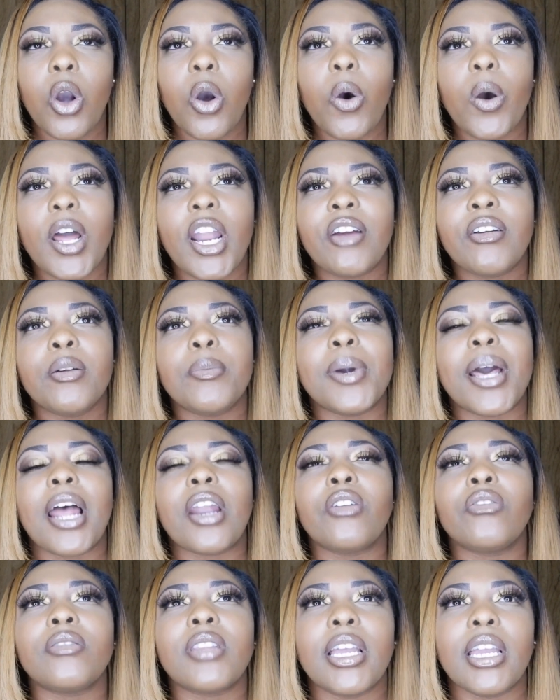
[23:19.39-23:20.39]
or whatever, but I
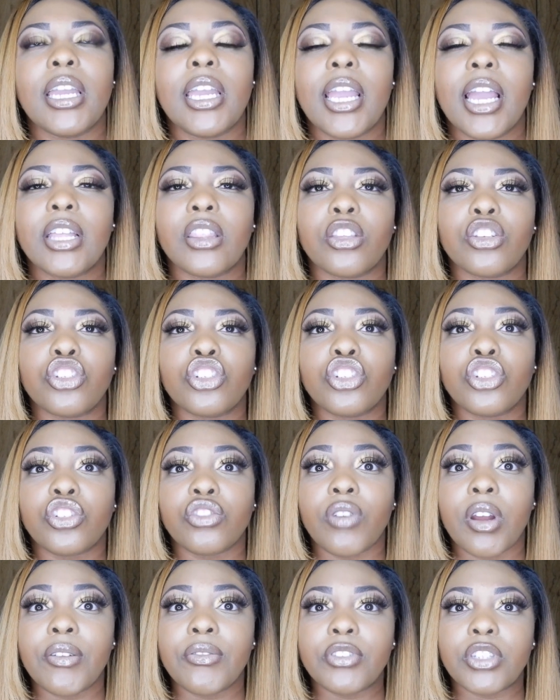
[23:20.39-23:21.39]
don't think he had the
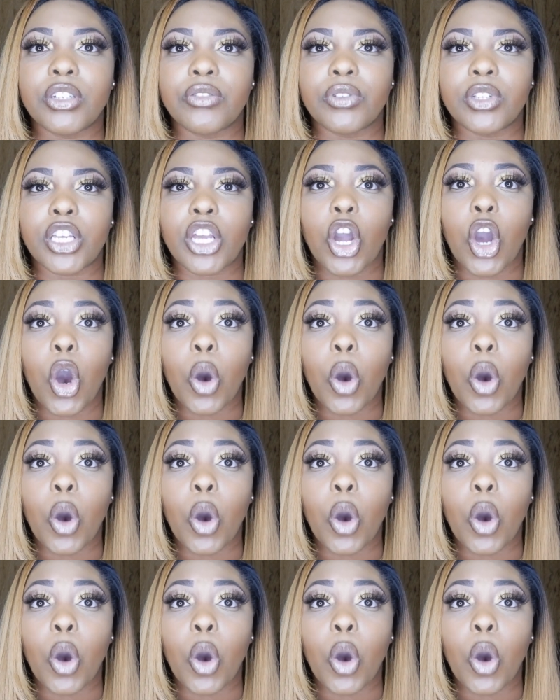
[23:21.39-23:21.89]
strength to really